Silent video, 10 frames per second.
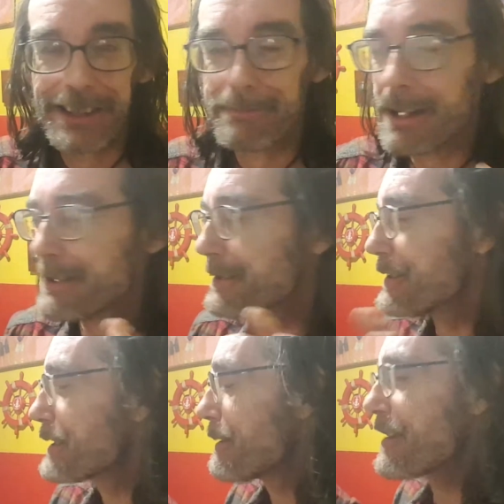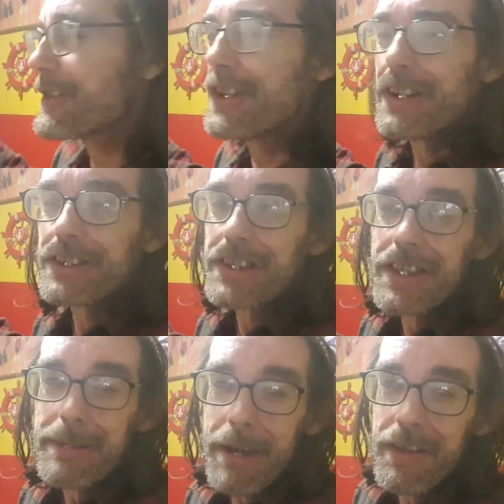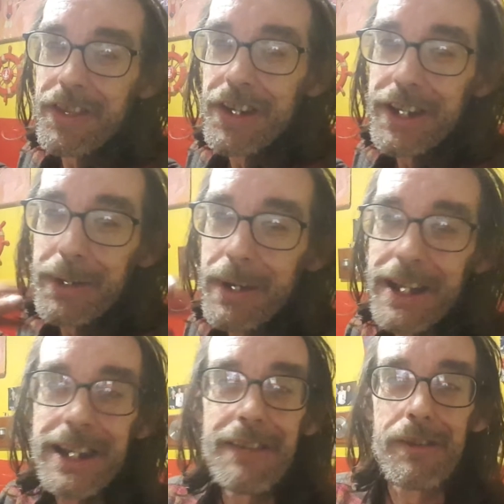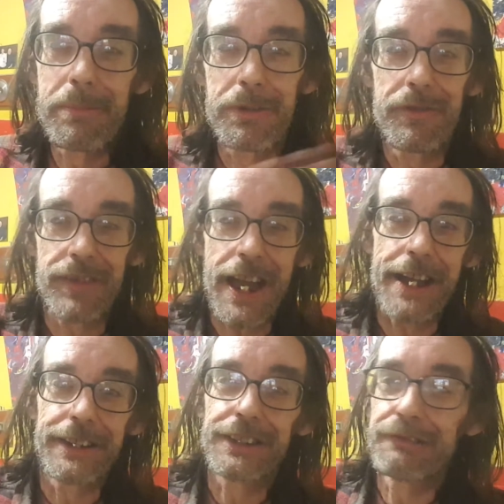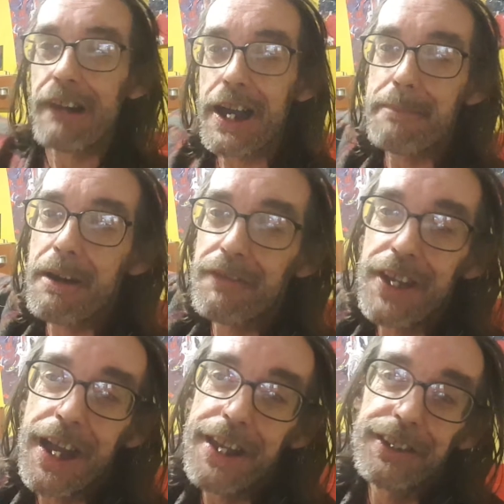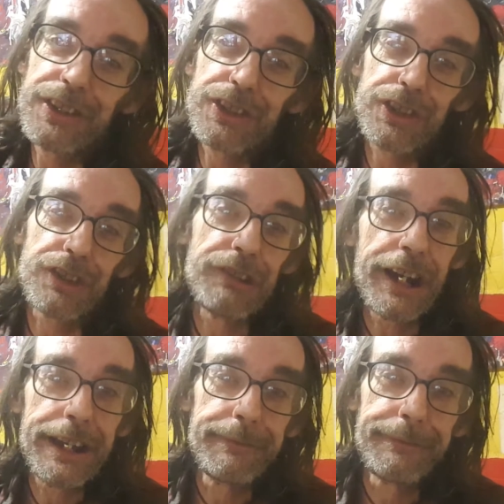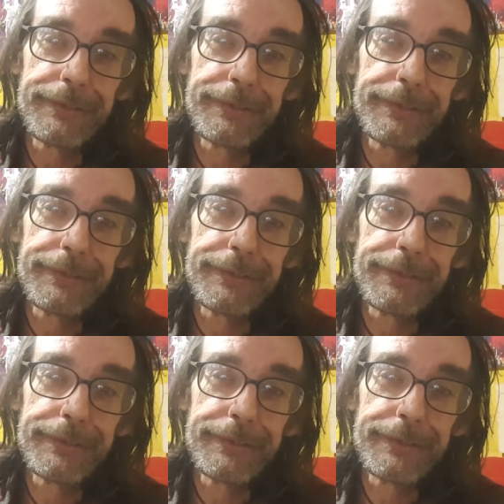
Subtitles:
But there's about 30, so there's about 30 quite livable flats right above your heads, right?